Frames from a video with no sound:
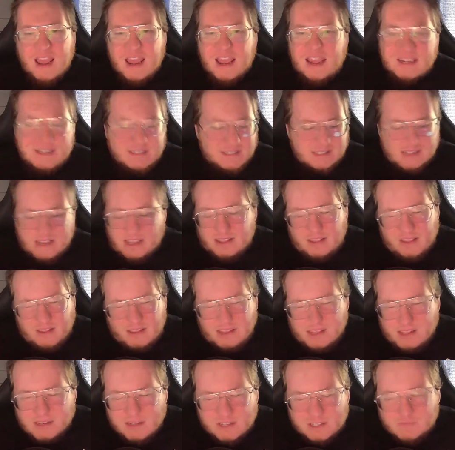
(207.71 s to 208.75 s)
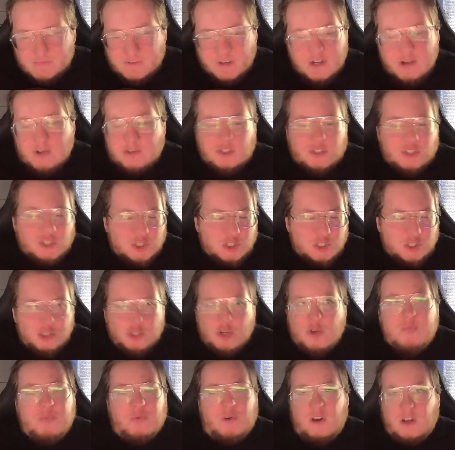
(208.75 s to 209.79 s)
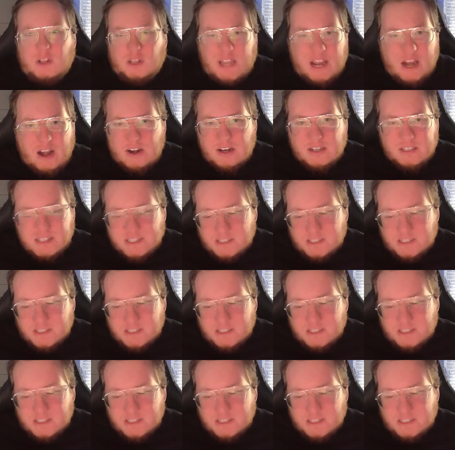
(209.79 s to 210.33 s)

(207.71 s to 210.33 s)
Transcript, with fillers: He's in his videos are super hilarious.